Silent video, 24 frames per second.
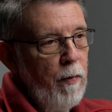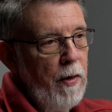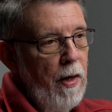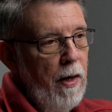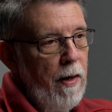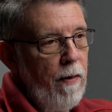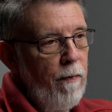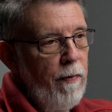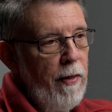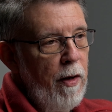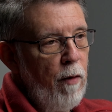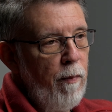
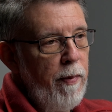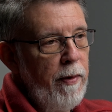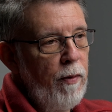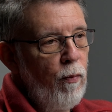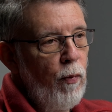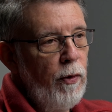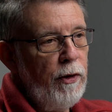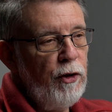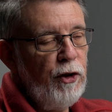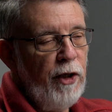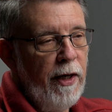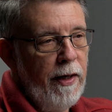Uh, they'll be
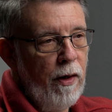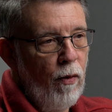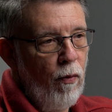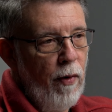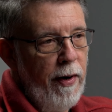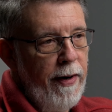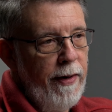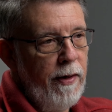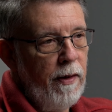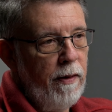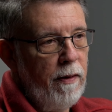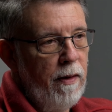
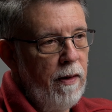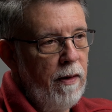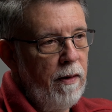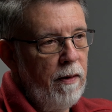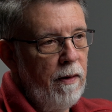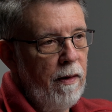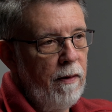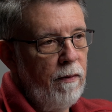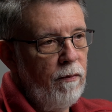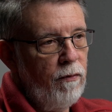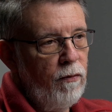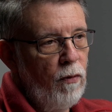regenerated,
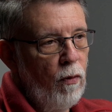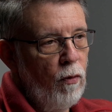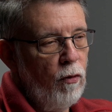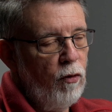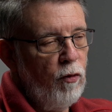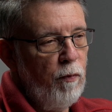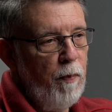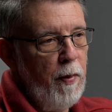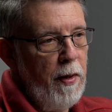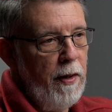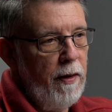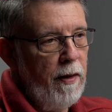uh, so to
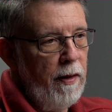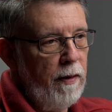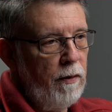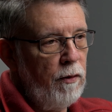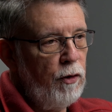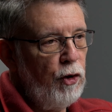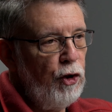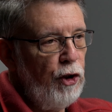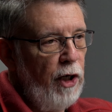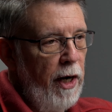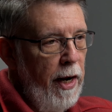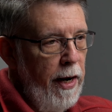speak,
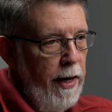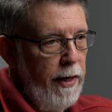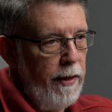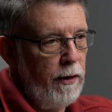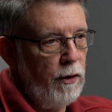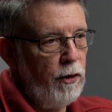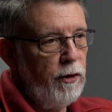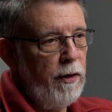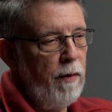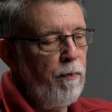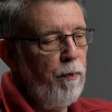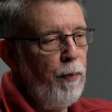and
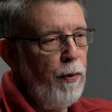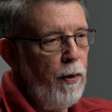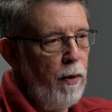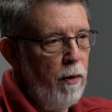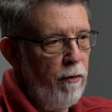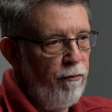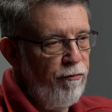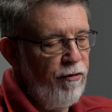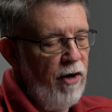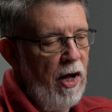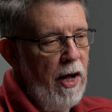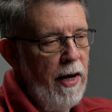changed and
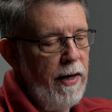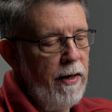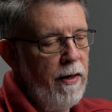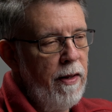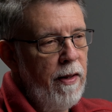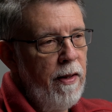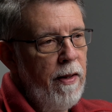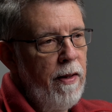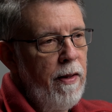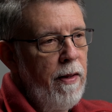purified.